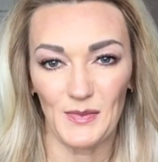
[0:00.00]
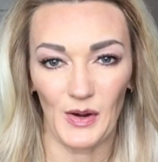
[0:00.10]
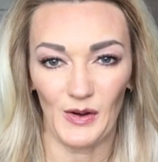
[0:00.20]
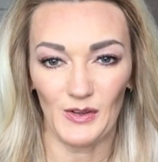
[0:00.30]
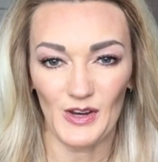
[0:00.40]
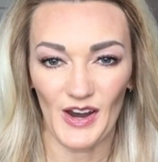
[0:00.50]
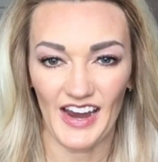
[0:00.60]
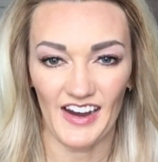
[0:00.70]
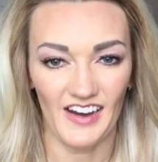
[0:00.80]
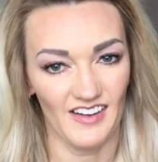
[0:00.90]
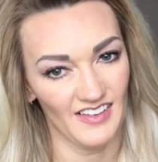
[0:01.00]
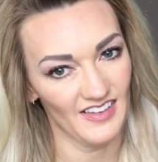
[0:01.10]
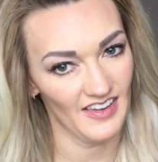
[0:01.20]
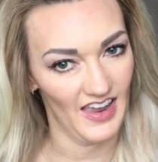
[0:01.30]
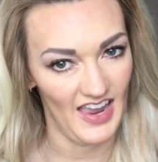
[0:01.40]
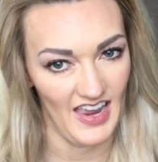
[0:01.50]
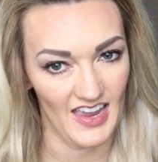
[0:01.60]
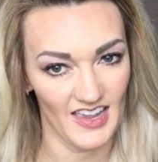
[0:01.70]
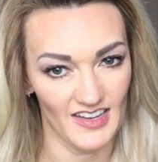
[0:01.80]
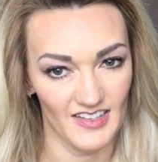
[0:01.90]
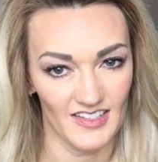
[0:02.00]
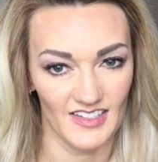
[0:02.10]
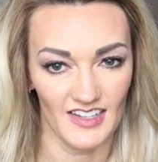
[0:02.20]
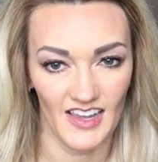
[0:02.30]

Curl your hair, and